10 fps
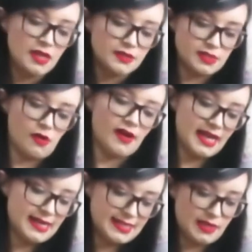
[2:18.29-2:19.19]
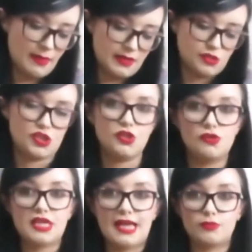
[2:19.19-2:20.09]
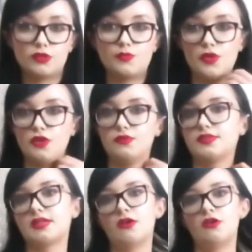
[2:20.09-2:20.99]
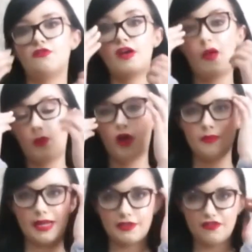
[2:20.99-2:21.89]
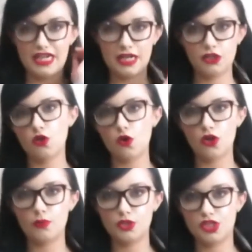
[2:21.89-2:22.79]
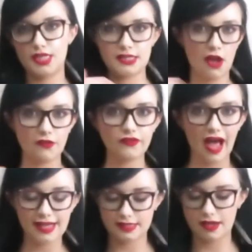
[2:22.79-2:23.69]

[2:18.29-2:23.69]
So I add in about 2 tablespoons of, I made the vanilla yogurt, which is low fat.